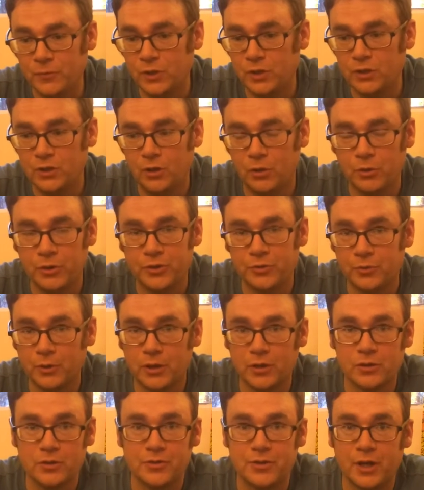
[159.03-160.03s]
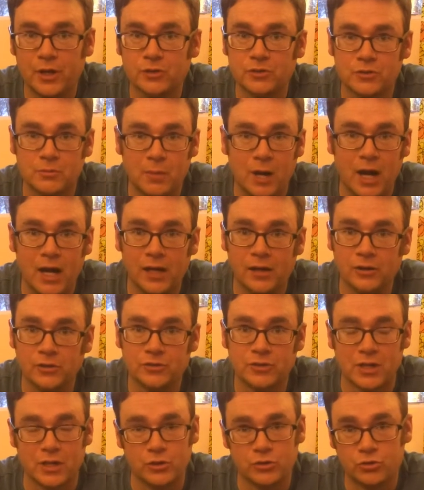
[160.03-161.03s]
You know, with 300,000
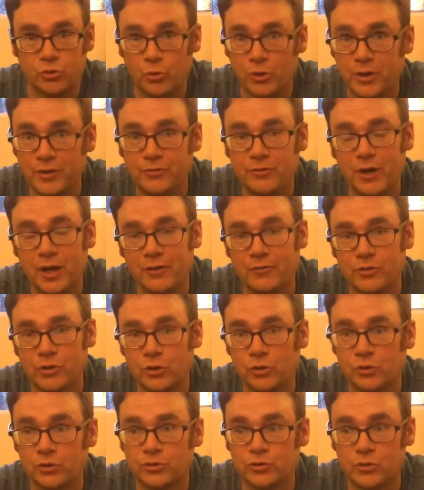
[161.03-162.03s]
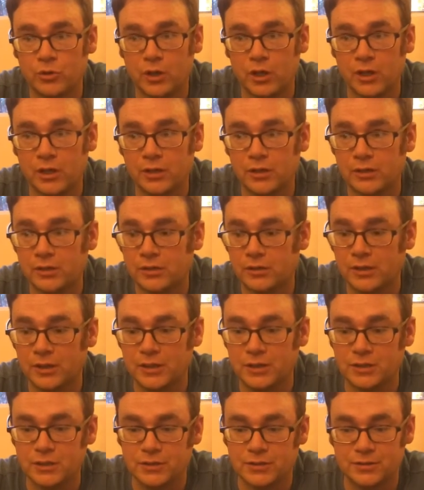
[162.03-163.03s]
miles on a 25-year-old truck,
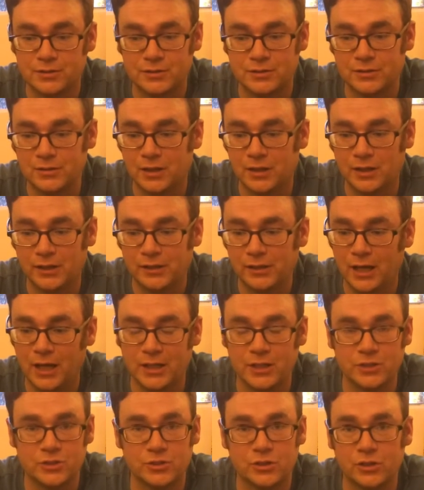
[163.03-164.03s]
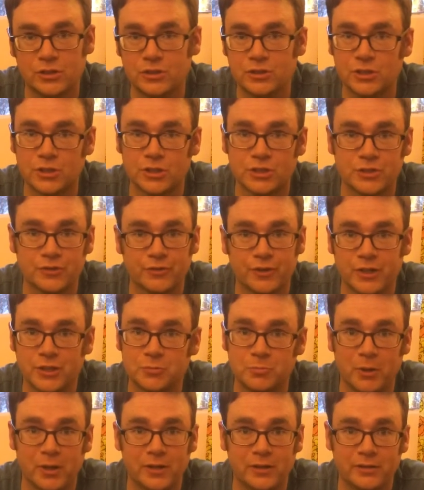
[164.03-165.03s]
I just couldn't justify
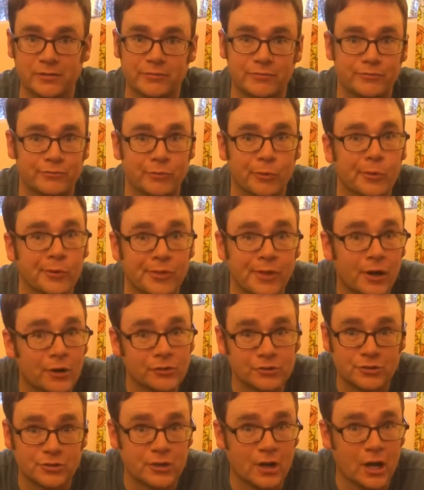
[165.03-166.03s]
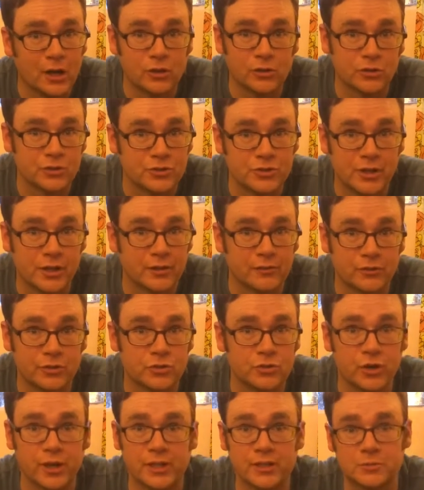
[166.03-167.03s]
spending $4,000 to have the
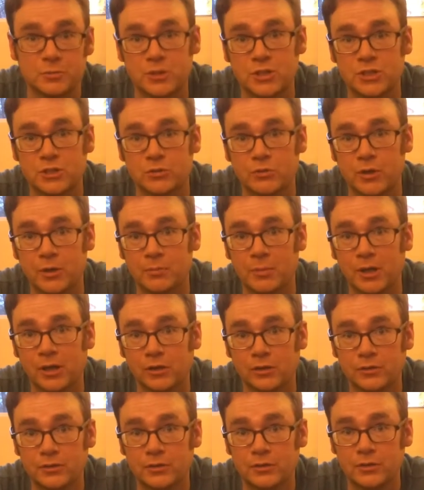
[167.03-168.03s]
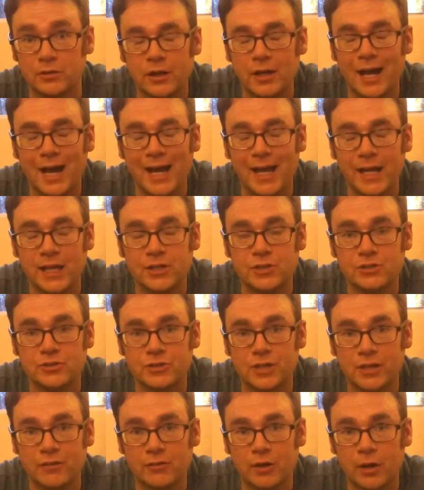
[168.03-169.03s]
transmission rebuilt. I had to
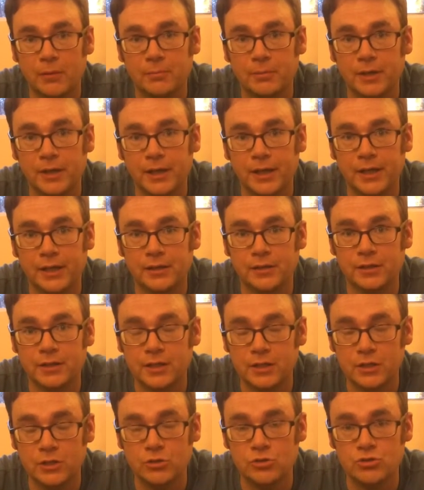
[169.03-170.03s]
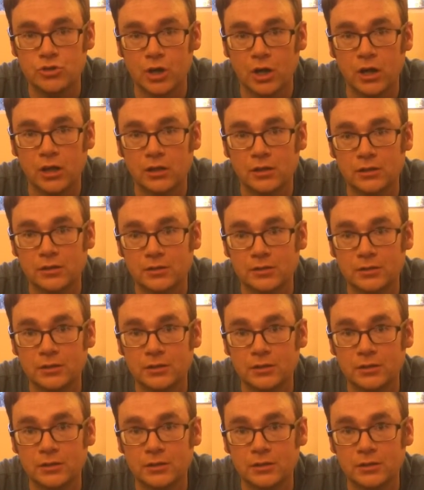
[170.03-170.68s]
save up and get a new truck.